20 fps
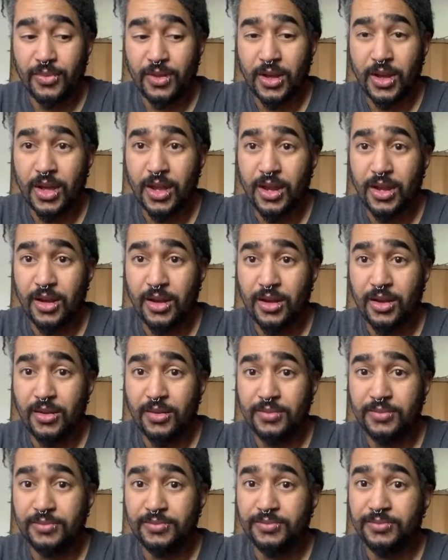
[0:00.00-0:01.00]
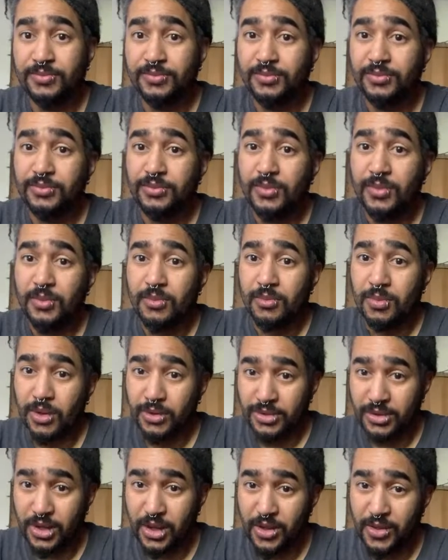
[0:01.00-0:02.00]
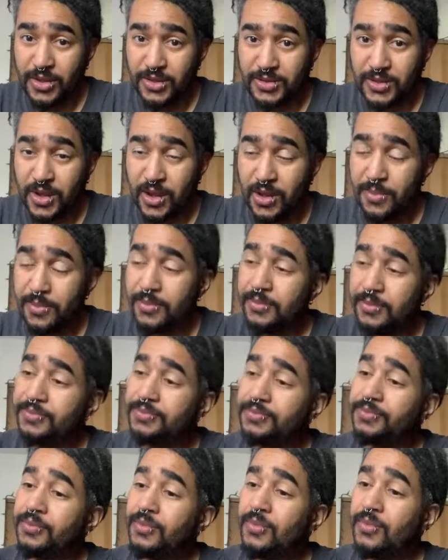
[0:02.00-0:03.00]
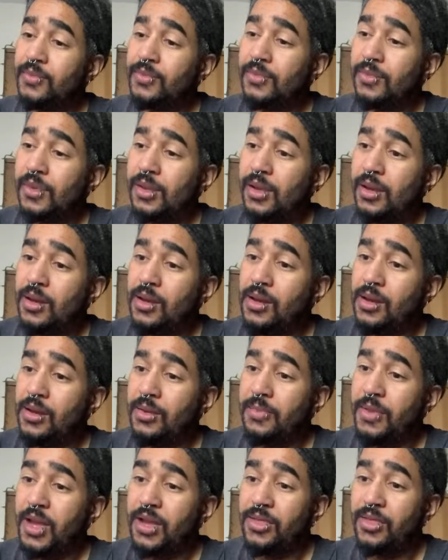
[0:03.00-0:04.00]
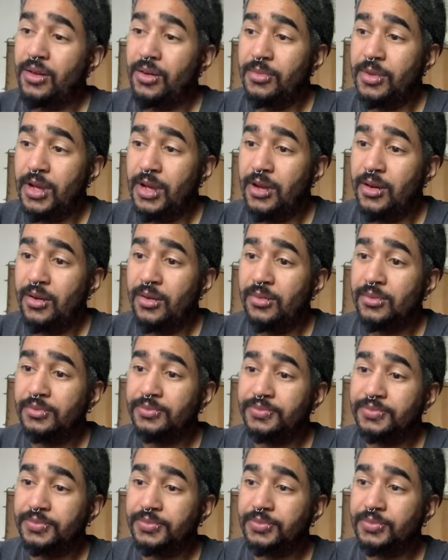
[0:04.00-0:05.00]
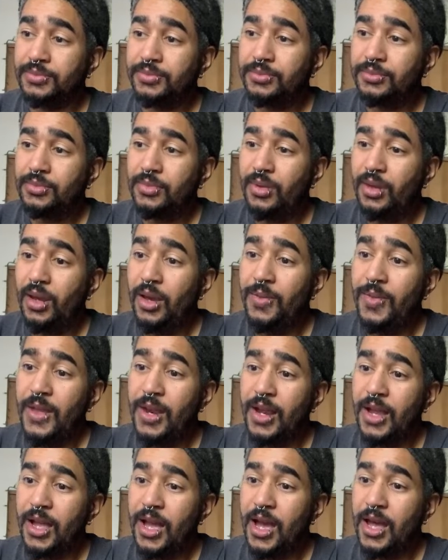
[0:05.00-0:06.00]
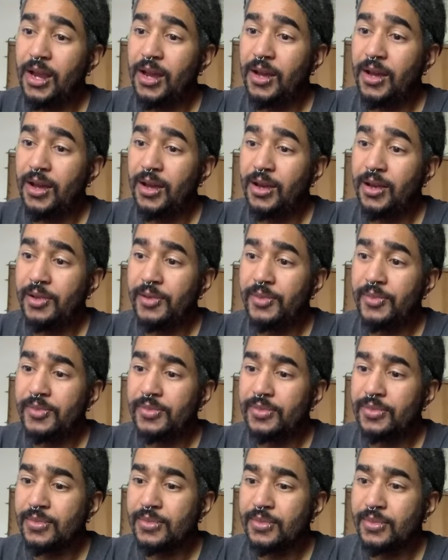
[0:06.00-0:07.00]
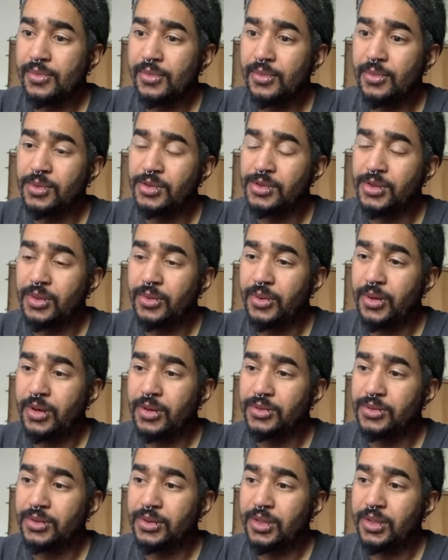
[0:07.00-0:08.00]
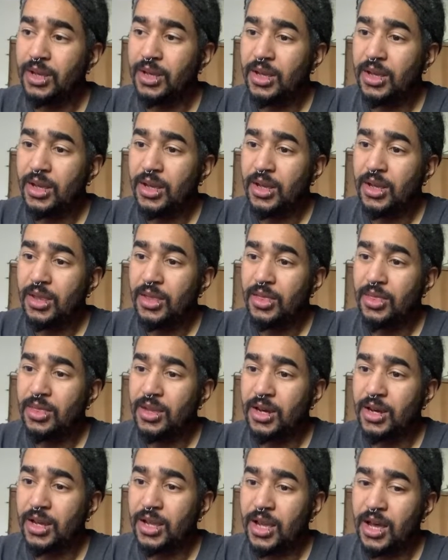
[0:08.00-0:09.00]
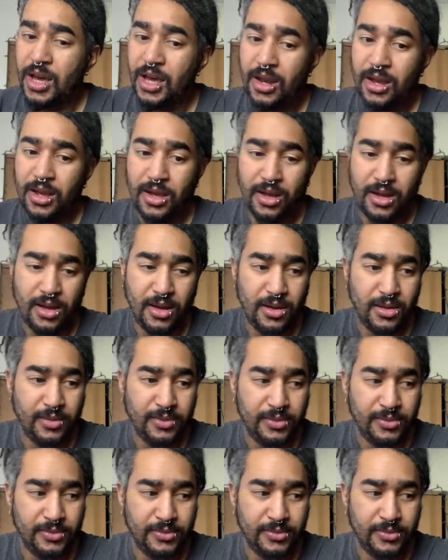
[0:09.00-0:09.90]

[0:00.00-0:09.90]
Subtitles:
gotta post all this up, make a thumbnail, and then I gotta, let me see what else. Then I gotta